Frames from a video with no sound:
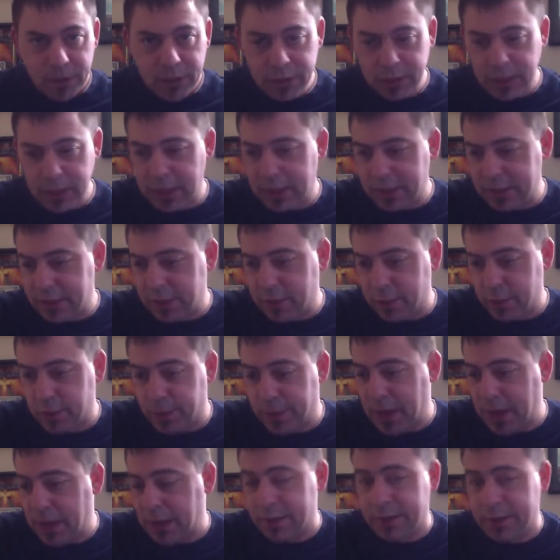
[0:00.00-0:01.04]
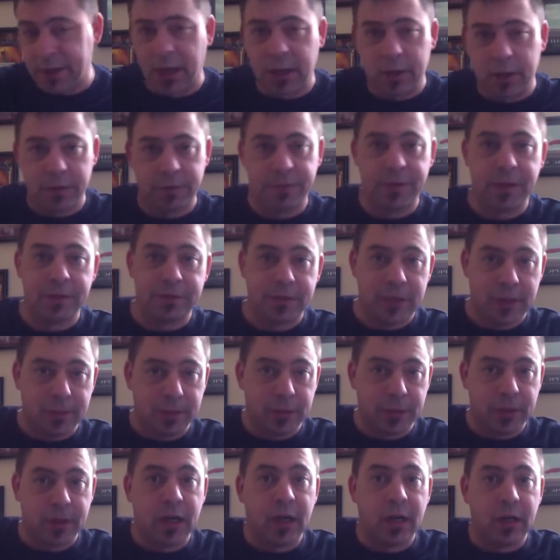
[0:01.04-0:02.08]
and you pay $1.50
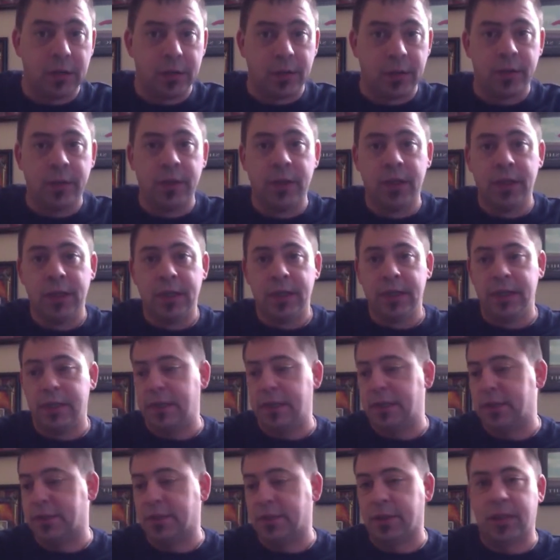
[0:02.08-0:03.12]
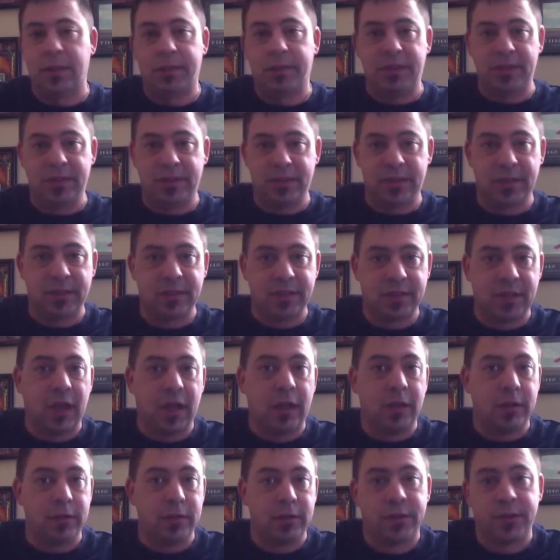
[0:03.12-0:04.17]
per color, it's going to be
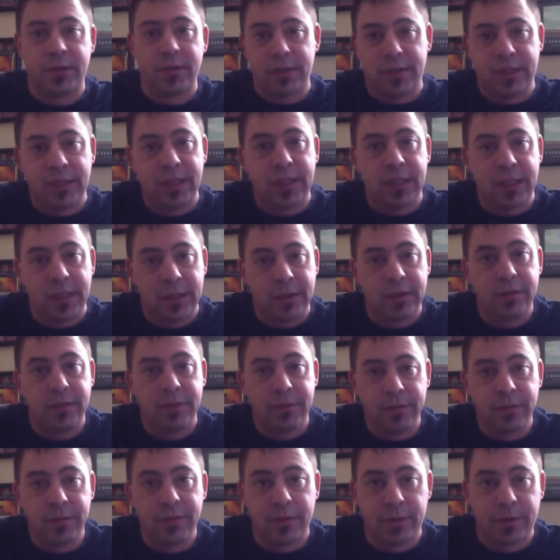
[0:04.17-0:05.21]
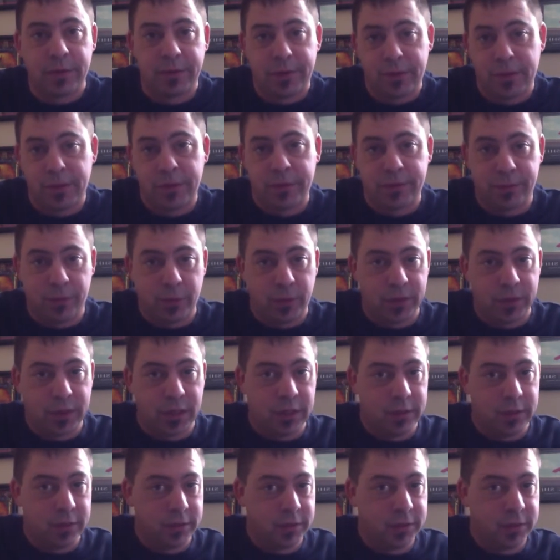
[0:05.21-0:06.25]
$6 on the ink for those 4
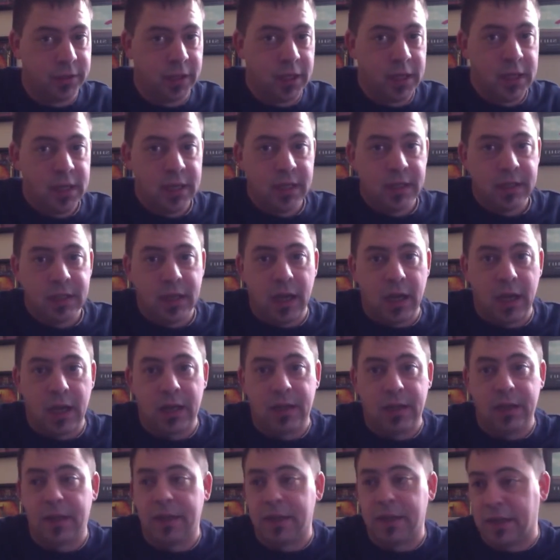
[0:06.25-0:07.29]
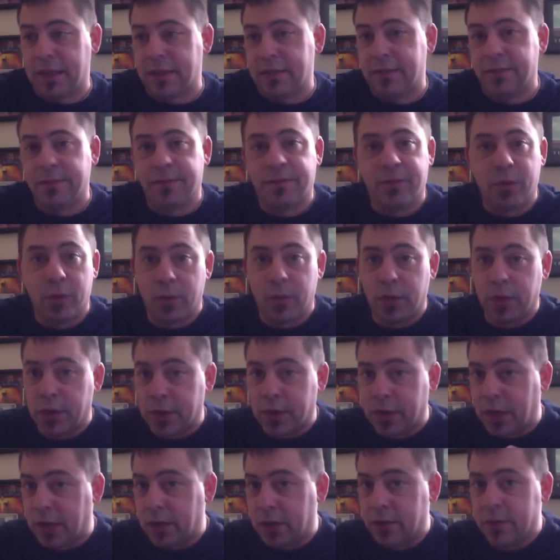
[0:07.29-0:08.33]
colors. Again, 4
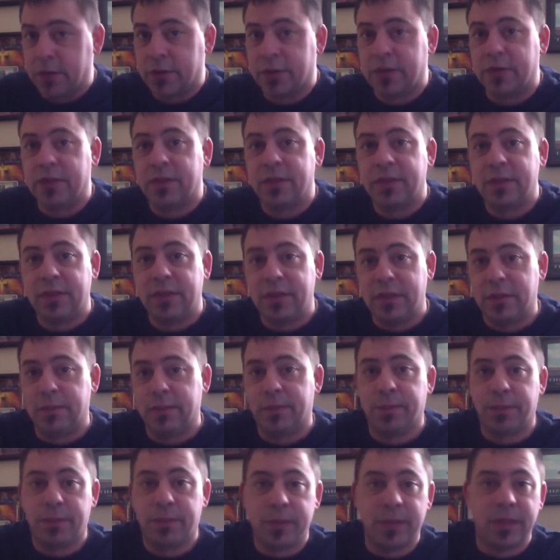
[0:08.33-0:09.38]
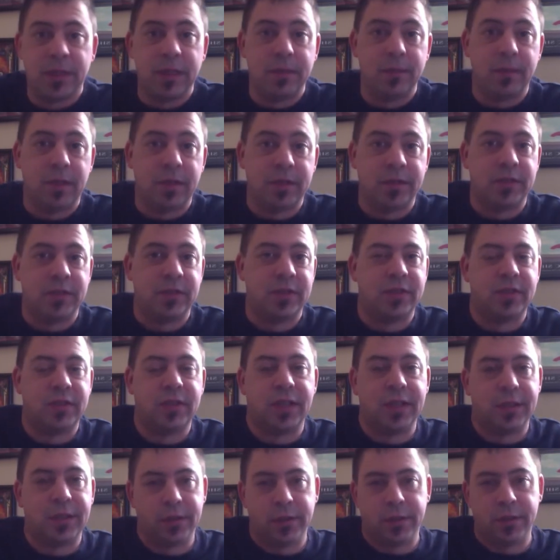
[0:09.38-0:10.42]
colors is pretty much the
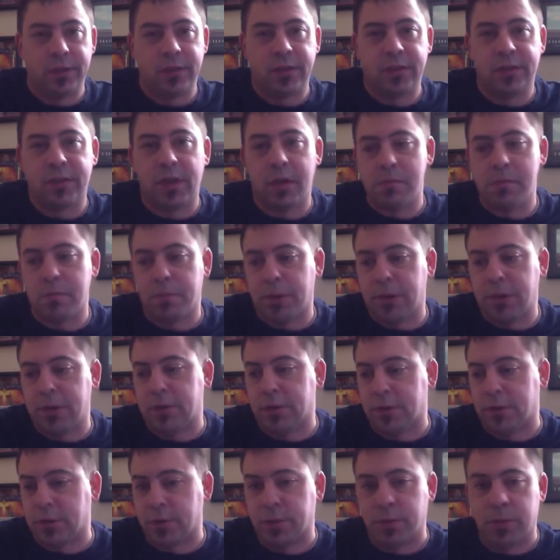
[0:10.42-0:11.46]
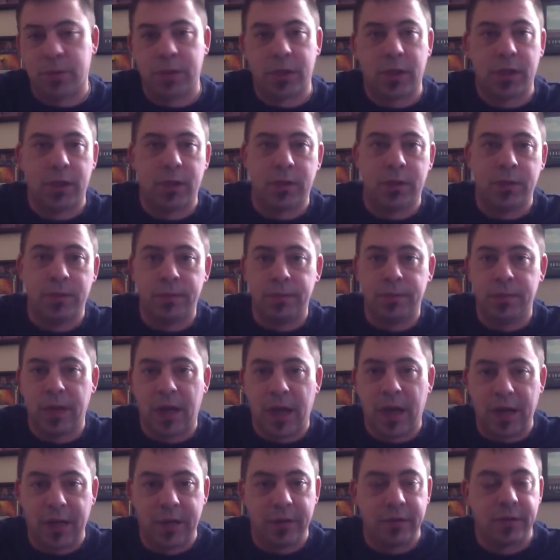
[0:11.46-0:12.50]
standard. Some printers will go
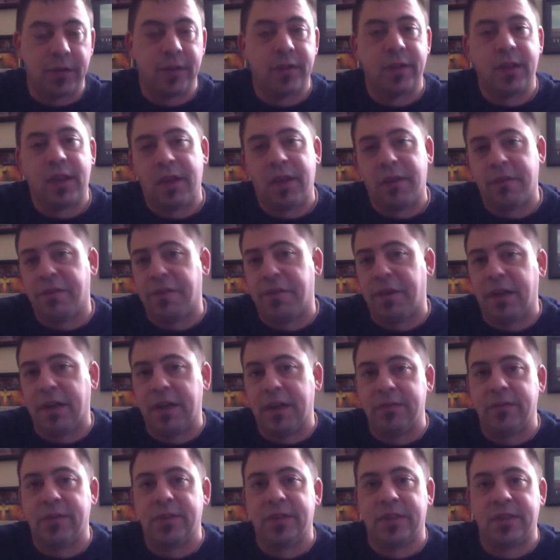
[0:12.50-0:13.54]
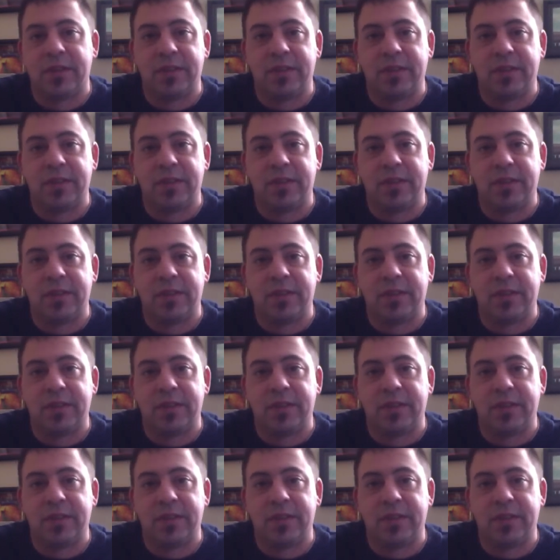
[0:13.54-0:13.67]
higher than that, 5, 6,